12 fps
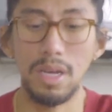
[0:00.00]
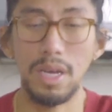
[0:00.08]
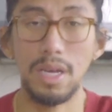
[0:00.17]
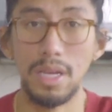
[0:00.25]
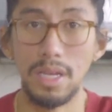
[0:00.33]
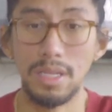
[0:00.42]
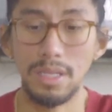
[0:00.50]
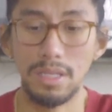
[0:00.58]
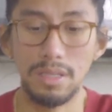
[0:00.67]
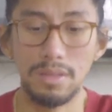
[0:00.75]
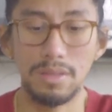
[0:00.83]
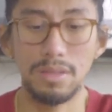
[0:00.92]
And
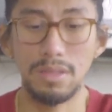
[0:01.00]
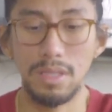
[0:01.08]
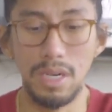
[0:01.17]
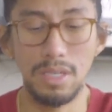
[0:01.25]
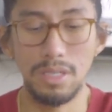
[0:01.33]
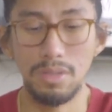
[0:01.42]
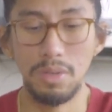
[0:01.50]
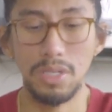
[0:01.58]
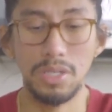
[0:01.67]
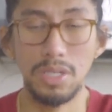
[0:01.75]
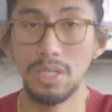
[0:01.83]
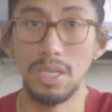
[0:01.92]
their
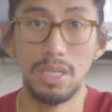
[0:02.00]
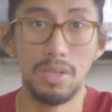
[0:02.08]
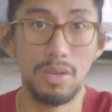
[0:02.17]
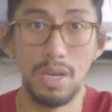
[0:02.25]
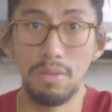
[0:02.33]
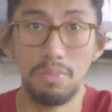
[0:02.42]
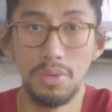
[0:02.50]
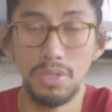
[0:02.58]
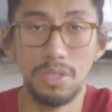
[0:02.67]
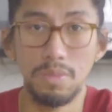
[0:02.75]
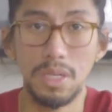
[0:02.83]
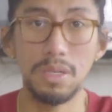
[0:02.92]
situation is like, you can't
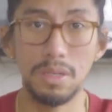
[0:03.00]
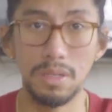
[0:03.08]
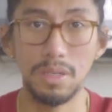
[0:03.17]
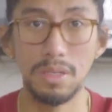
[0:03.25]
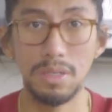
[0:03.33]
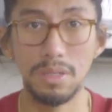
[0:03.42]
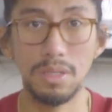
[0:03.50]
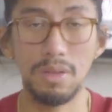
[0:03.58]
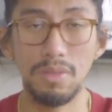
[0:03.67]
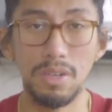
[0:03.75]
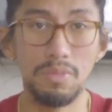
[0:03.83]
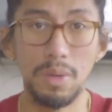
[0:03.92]
push me.
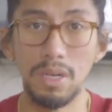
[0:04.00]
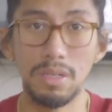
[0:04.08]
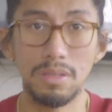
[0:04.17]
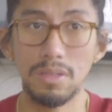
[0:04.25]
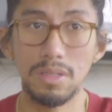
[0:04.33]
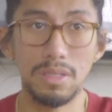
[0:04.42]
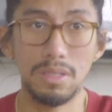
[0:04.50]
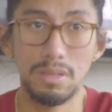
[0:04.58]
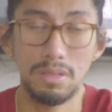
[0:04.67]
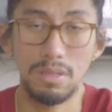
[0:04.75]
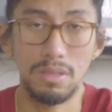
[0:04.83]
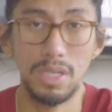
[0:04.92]
Seven of
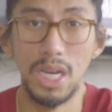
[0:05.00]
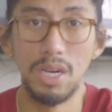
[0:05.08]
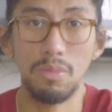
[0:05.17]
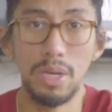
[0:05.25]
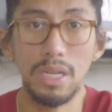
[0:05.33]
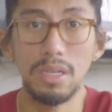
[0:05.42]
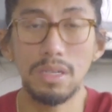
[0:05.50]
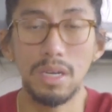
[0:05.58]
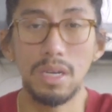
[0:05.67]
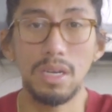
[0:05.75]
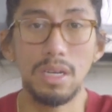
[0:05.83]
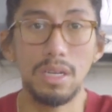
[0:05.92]
Pentacles. You gotta wait.
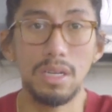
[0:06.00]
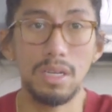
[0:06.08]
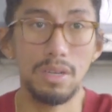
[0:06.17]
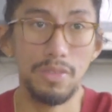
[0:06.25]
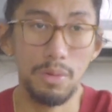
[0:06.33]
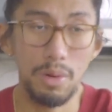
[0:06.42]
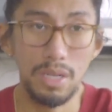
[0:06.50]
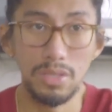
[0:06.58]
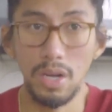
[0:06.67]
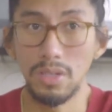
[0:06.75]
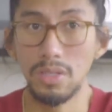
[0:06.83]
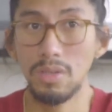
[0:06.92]
If I want to
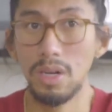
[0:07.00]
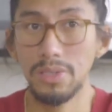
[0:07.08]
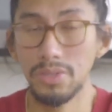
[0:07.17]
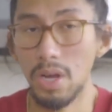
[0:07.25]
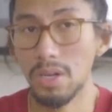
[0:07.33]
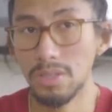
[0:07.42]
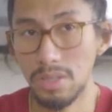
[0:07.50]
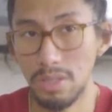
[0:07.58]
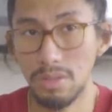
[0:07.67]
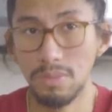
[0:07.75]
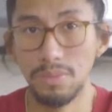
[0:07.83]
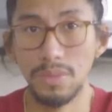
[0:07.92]
talk to you, I'll talk to
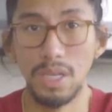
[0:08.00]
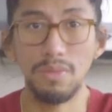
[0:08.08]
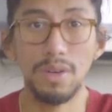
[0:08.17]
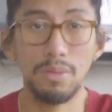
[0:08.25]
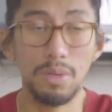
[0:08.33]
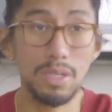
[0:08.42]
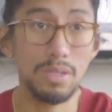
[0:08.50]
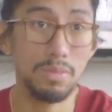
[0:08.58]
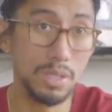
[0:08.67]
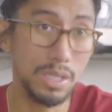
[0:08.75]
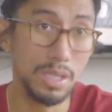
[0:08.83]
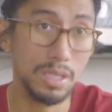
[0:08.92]
you. If I want to
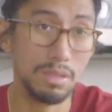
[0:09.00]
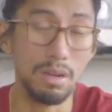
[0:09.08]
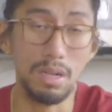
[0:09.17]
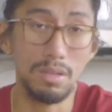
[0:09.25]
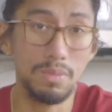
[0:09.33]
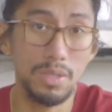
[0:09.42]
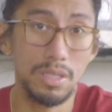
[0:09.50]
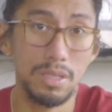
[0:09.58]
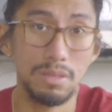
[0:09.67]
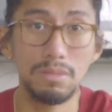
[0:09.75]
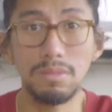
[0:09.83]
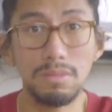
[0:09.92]
communicate, I'll
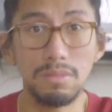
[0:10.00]
communicate.